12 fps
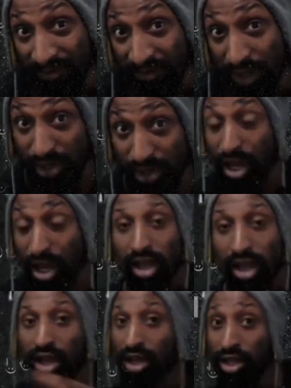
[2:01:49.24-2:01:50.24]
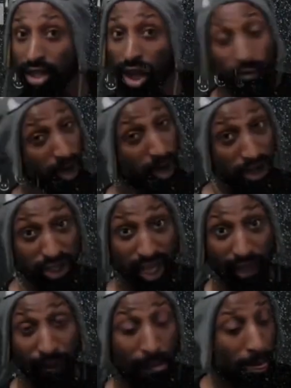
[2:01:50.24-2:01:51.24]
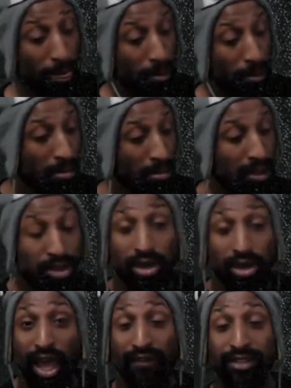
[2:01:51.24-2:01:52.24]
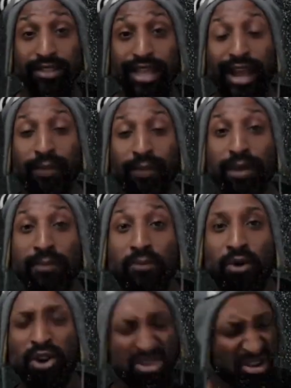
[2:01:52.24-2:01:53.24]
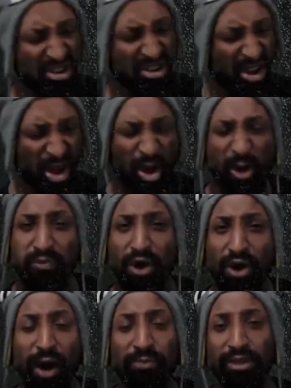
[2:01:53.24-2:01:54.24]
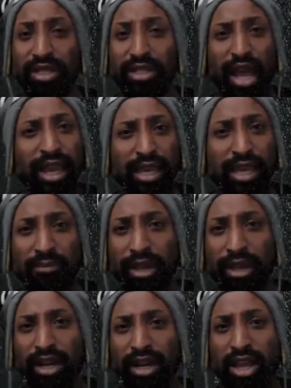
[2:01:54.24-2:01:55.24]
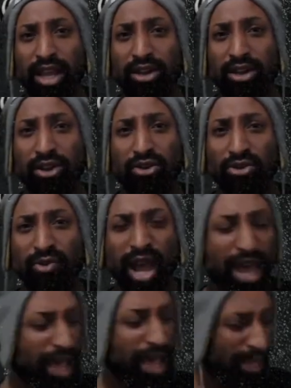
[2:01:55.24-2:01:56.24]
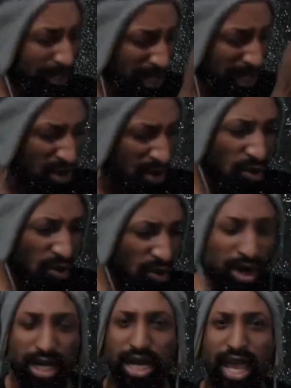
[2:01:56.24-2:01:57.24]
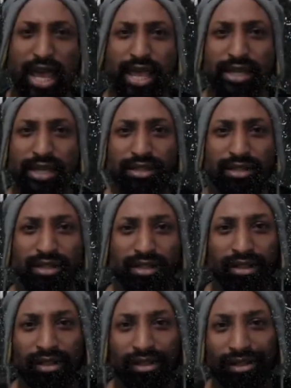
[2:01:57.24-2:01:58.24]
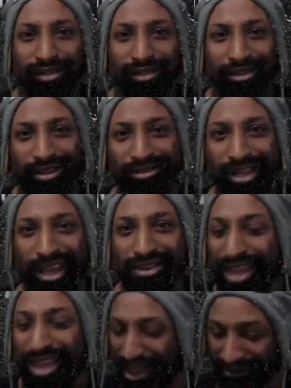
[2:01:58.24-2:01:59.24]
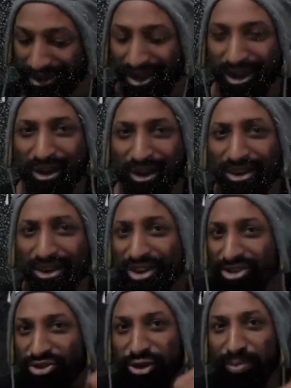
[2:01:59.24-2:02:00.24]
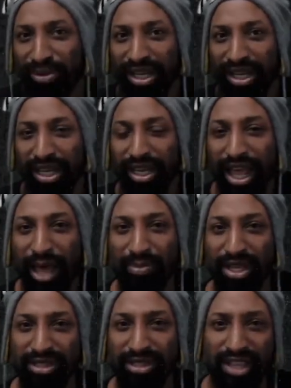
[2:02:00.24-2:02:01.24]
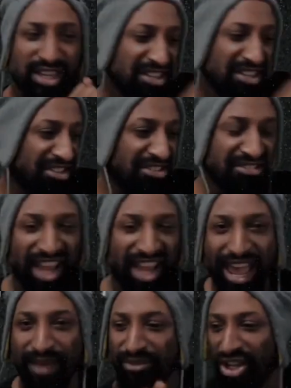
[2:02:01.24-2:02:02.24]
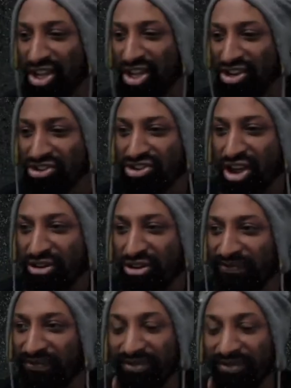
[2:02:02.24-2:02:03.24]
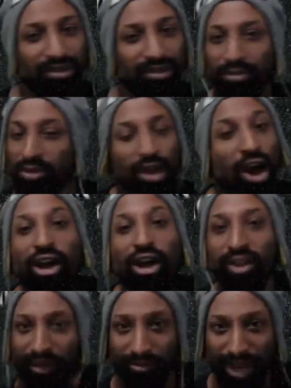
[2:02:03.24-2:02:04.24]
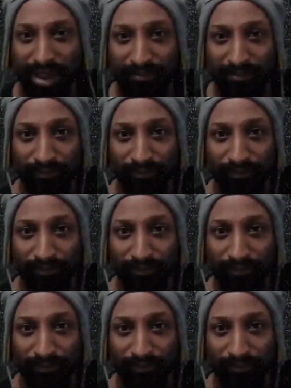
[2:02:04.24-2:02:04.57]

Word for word: Cause look, cause look, real shit. You can have a stack of paperwork, all properly documented, notarized, organized. Oh yeah, you have it all. Triplicate copies, stamped, noted, all of it, right?